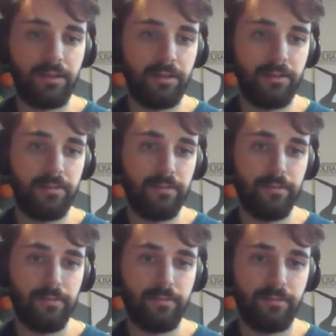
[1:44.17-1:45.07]

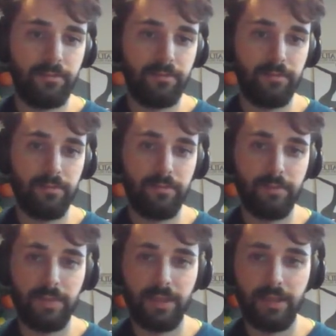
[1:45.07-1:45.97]

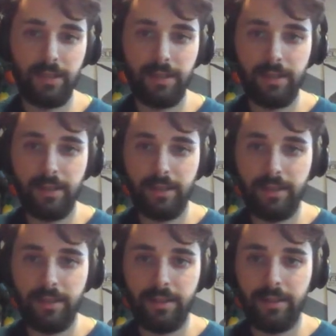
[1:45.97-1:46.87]

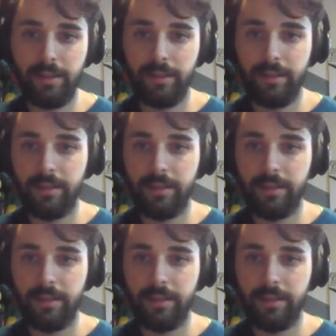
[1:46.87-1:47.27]
(no one is talking)